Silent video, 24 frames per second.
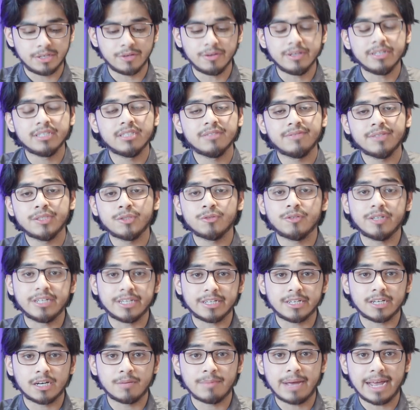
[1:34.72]
your individual
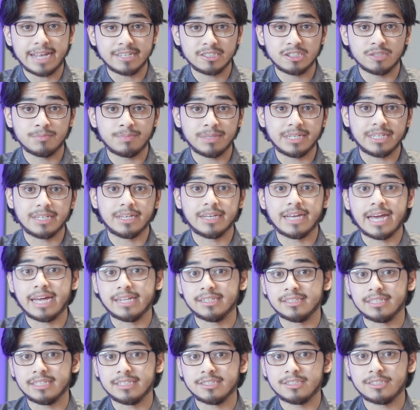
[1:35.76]
income has to be at
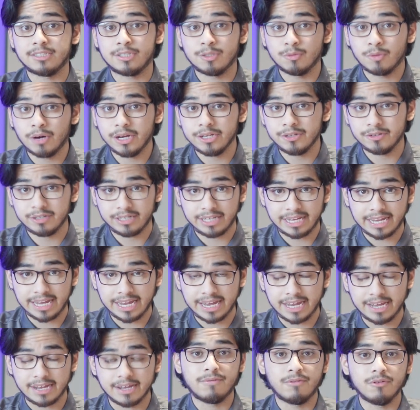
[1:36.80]
least
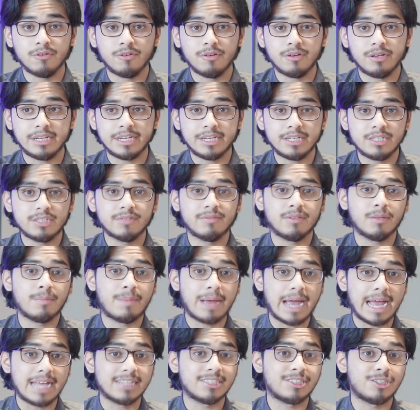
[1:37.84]
$200K for each of the
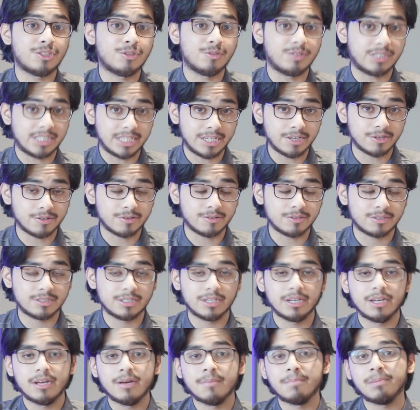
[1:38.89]
past 2 years,
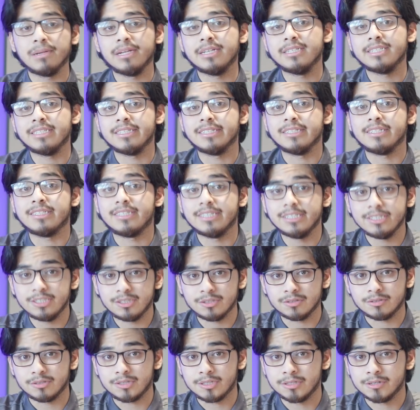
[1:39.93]
plus an
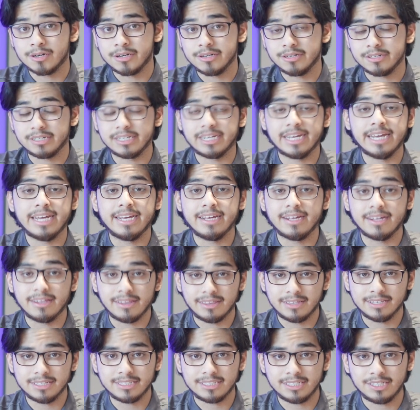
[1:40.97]
additional $200K
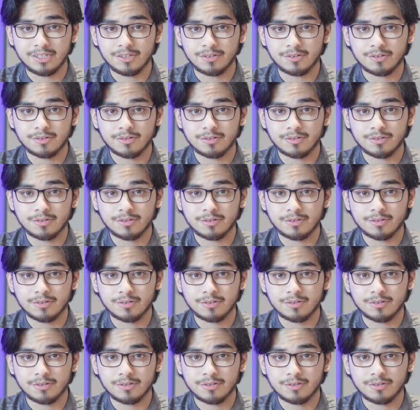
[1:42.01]
this year.